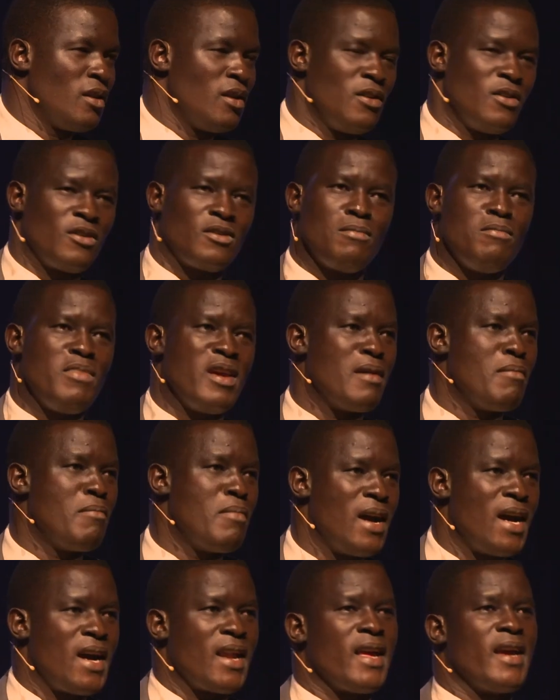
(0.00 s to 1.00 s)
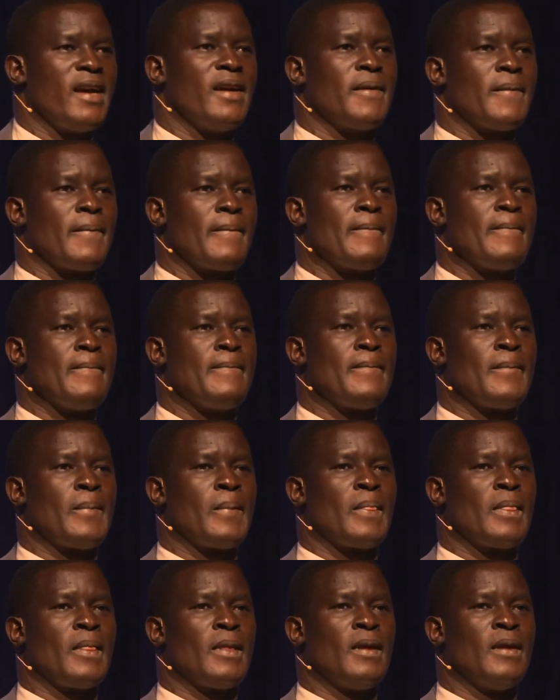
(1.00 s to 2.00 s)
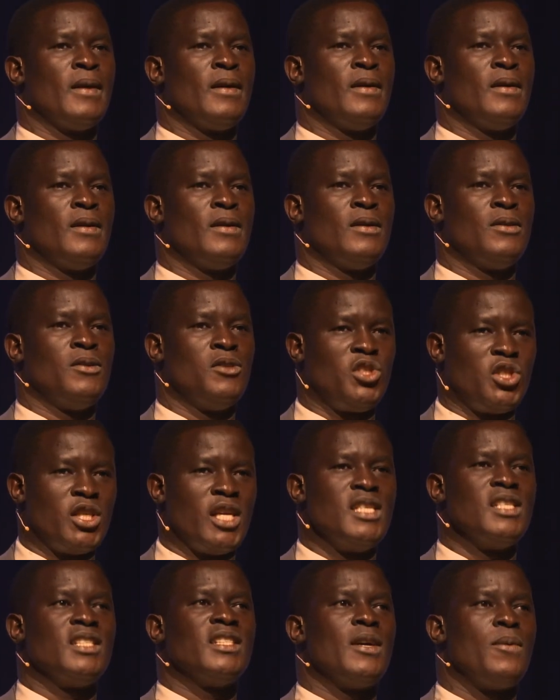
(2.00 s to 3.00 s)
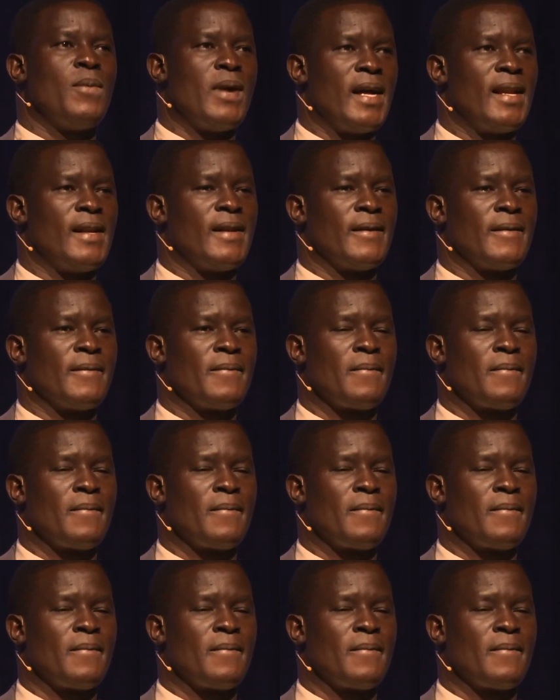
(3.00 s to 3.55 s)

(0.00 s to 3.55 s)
not be a barrier to changing the world.